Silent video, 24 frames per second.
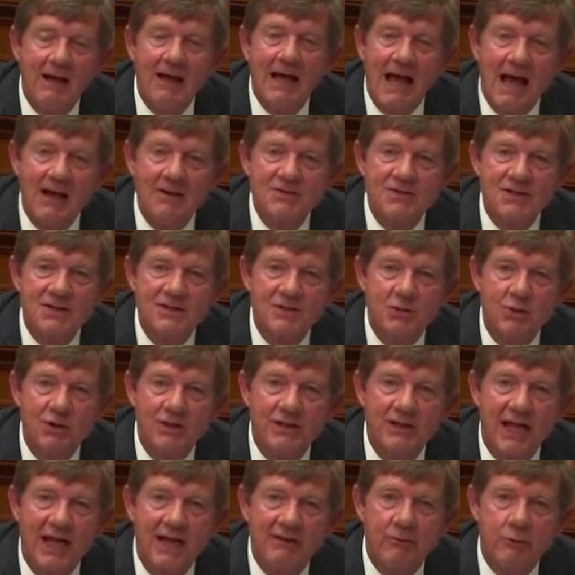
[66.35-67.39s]
How's this
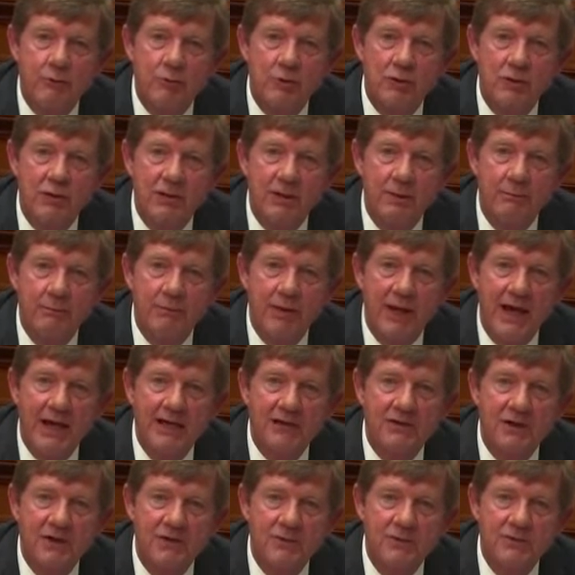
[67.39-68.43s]
going to have a real
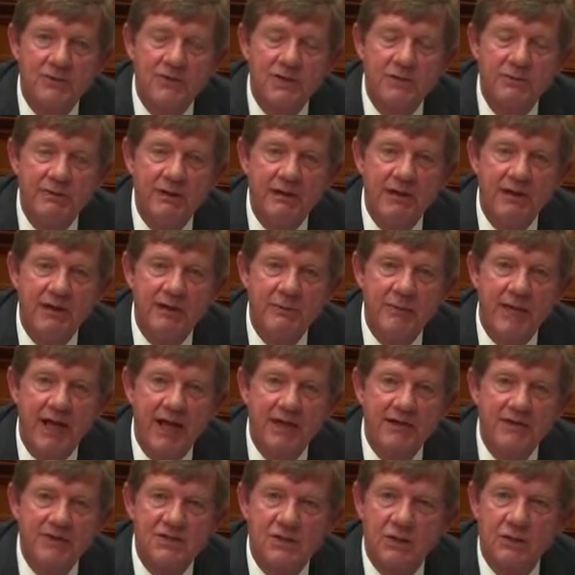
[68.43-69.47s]
impact on those community
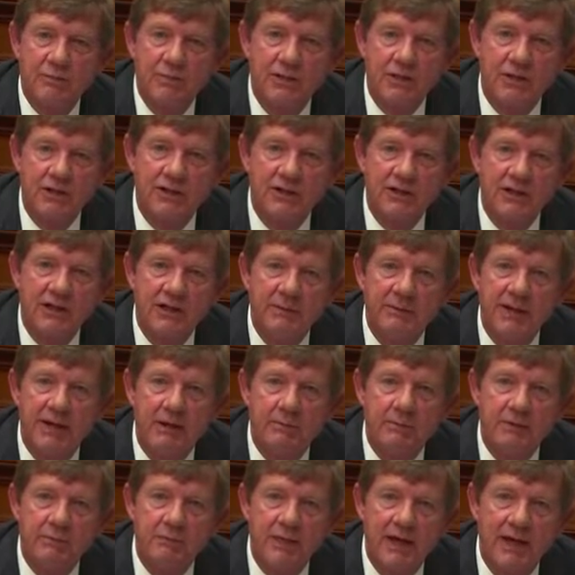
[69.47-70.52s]
banks, their ability to be
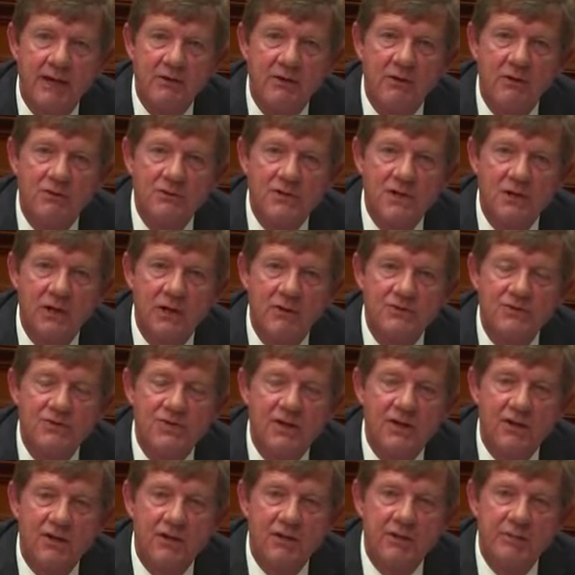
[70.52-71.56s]
able to make those loans
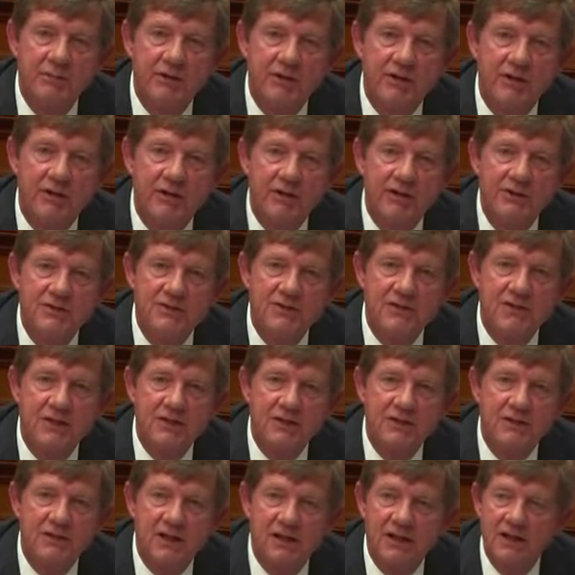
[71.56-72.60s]
to the communities
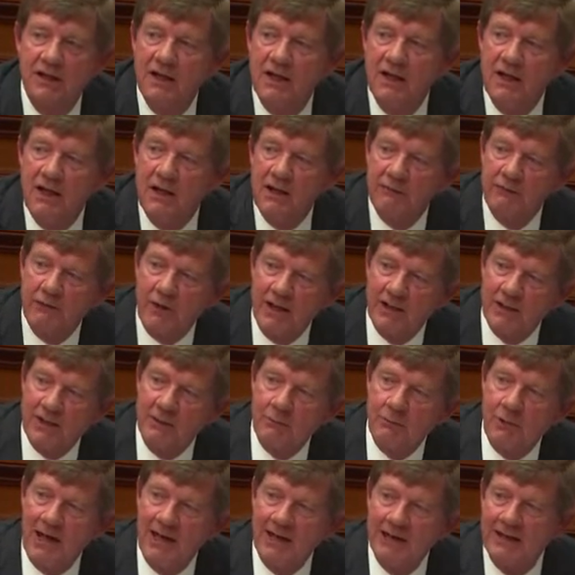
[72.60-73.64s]
that, frankly,
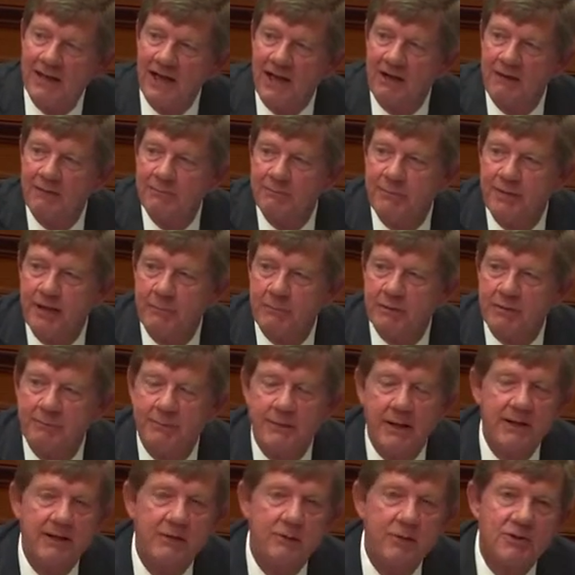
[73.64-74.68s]
right now, and be able to
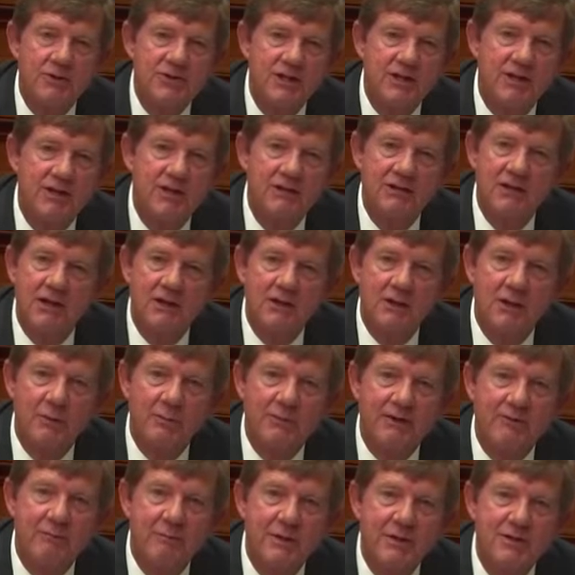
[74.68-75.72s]
buttress a little
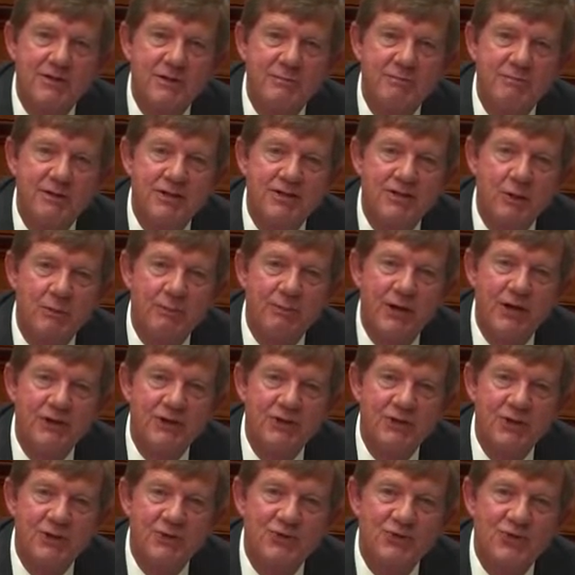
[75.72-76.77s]
bit of Mr.
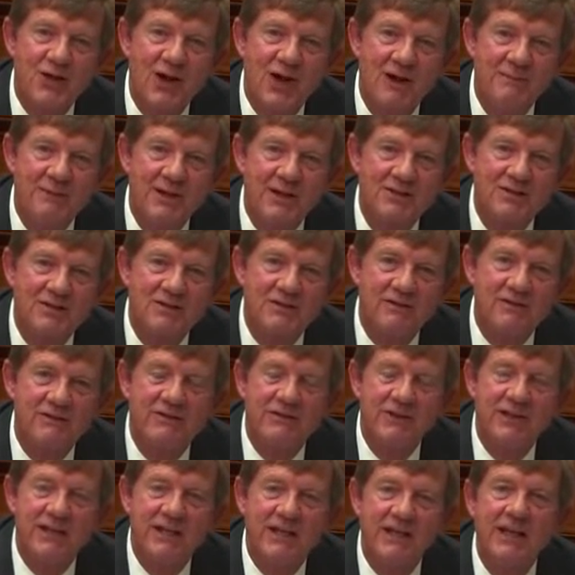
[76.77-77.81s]
Pittenger's comments
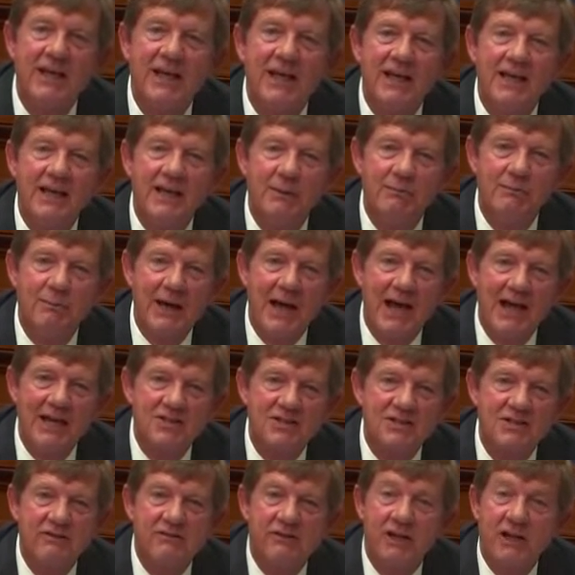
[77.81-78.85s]
of the
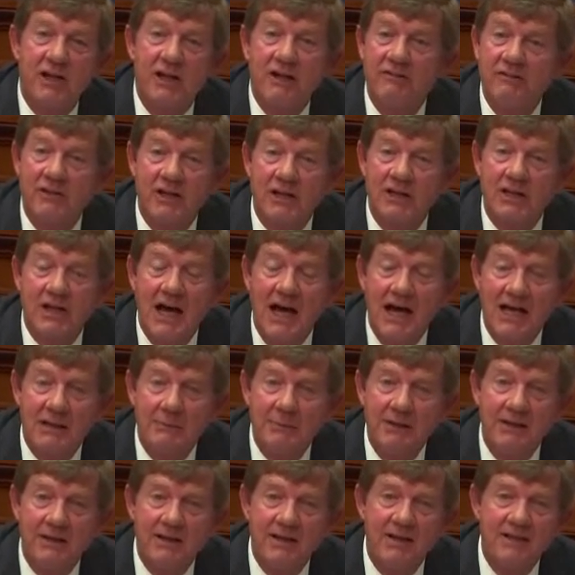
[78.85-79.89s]
impacts of an
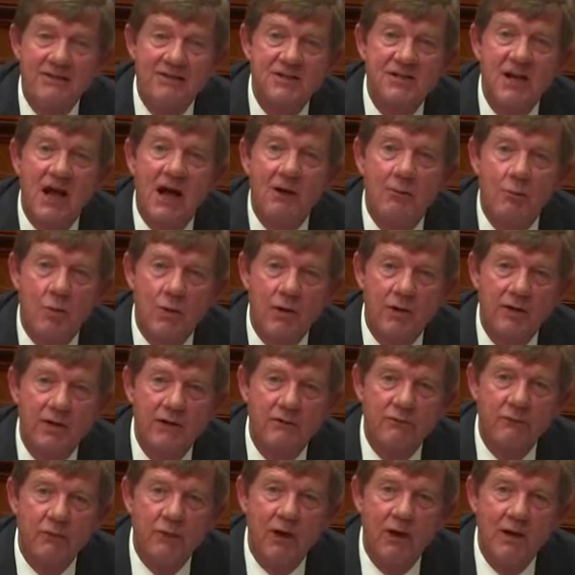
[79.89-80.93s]
economy that is not working
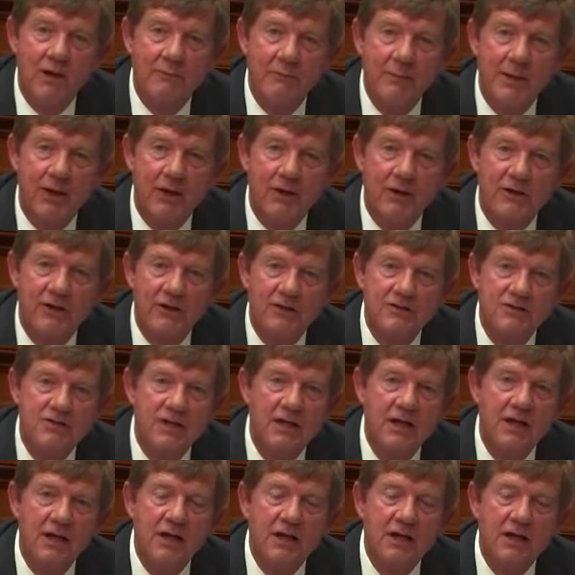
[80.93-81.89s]
for all Americans.